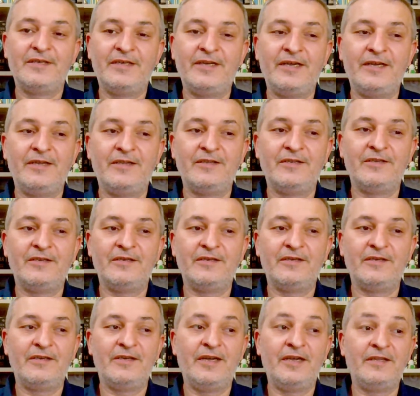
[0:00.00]
And
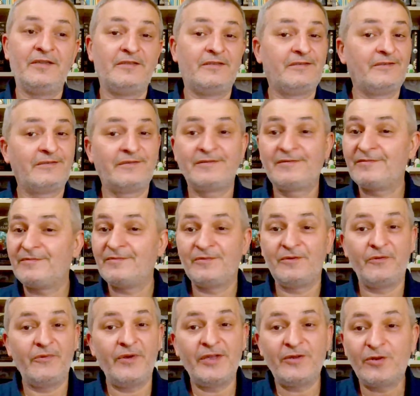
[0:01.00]

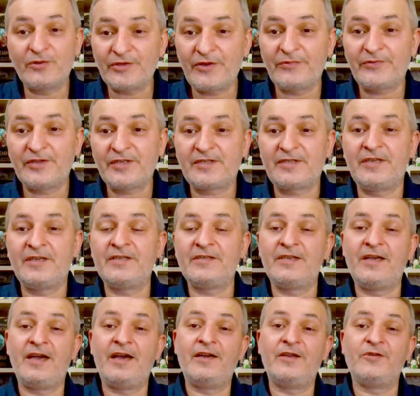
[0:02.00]
when those F-16s
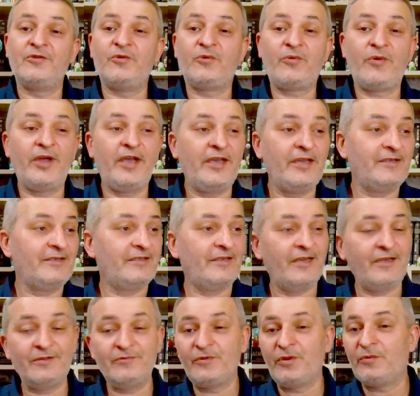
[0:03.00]
are in Ukraine,
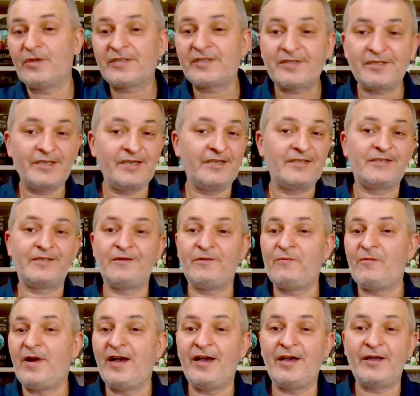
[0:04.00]
then we will see some
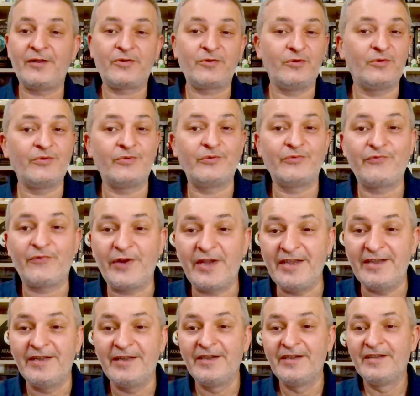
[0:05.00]
1, 2,
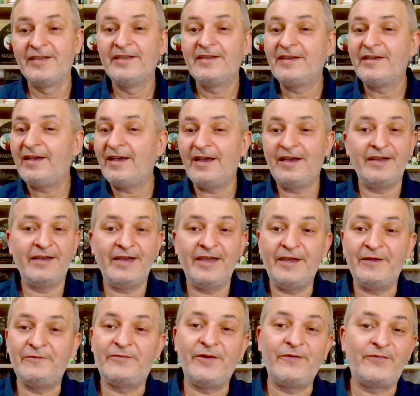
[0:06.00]
3
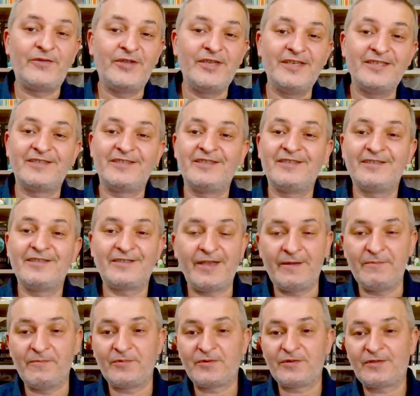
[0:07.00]

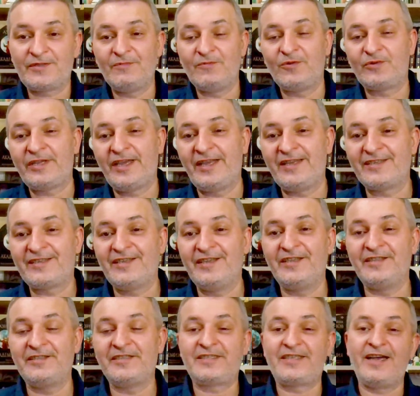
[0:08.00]
A-50s simultaneously
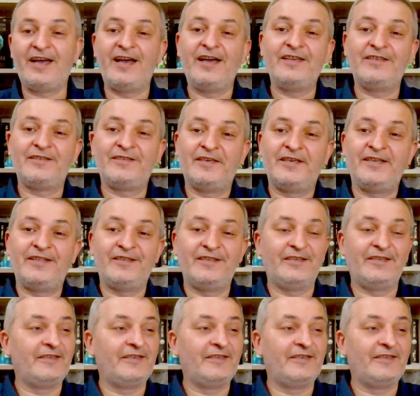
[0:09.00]
in the skies, and